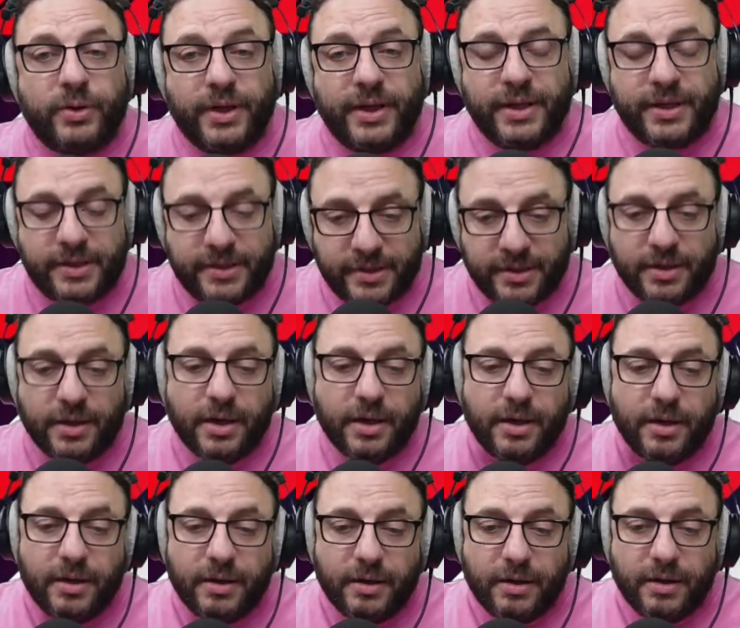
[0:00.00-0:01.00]
is
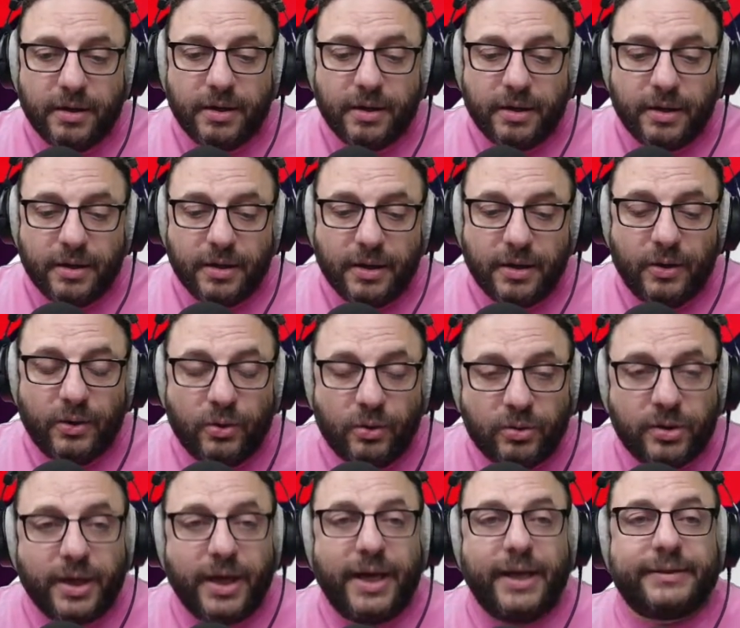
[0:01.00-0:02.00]

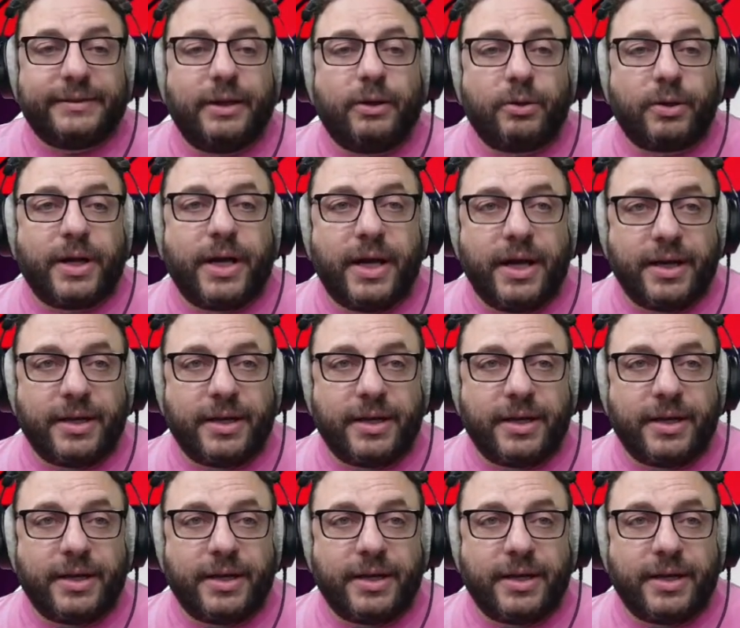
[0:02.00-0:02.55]
look at our car